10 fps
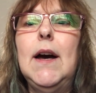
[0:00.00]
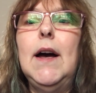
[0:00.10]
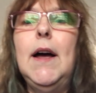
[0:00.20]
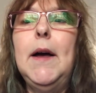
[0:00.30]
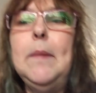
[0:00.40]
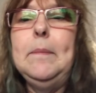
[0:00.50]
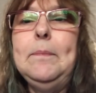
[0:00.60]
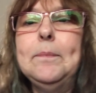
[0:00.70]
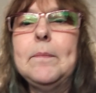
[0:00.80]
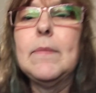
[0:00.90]

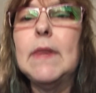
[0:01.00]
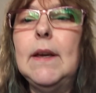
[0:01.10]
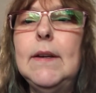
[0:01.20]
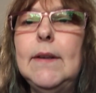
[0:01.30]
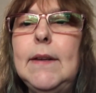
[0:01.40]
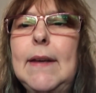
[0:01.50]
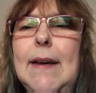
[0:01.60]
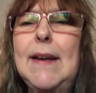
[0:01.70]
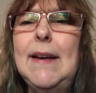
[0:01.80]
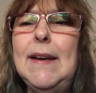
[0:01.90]
Um,
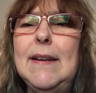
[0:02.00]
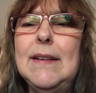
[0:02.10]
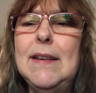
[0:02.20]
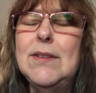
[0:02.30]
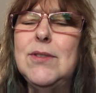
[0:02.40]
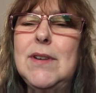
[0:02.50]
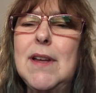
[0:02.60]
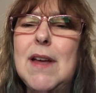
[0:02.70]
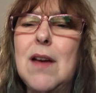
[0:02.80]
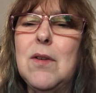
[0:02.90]
yeah,
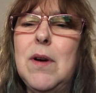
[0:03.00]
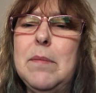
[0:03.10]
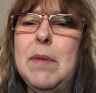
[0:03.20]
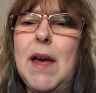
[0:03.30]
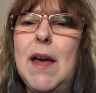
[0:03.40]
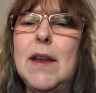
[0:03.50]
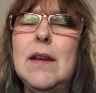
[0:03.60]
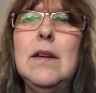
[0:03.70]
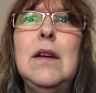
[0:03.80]
yesterday got quite bad.